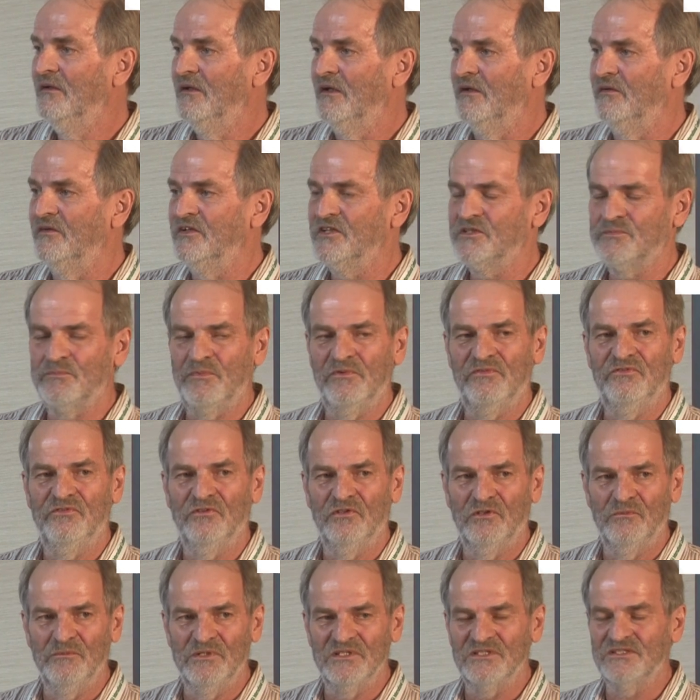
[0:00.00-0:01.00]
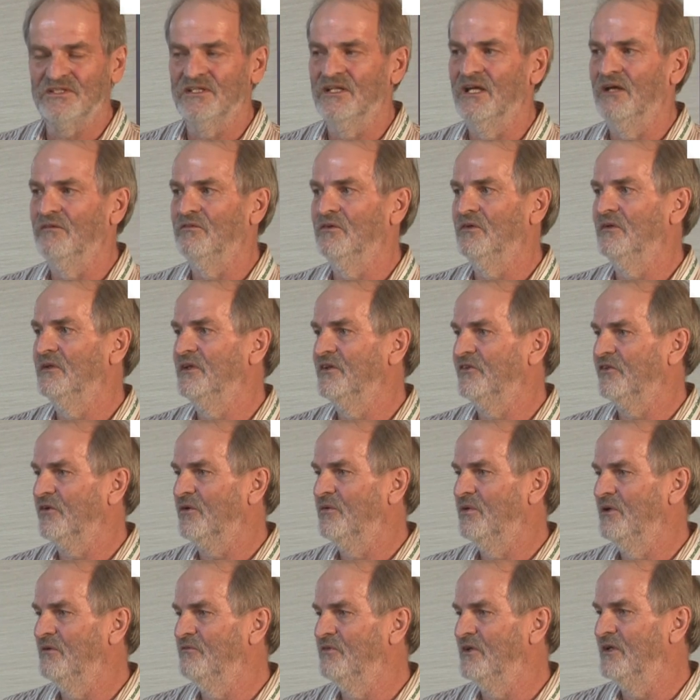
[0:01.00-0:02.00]
And this performance level is
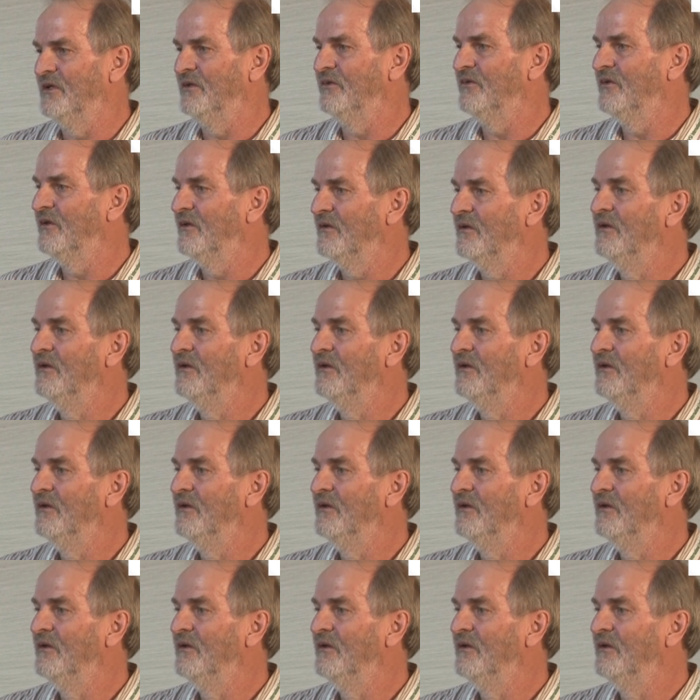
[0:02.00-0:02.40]
equivalent,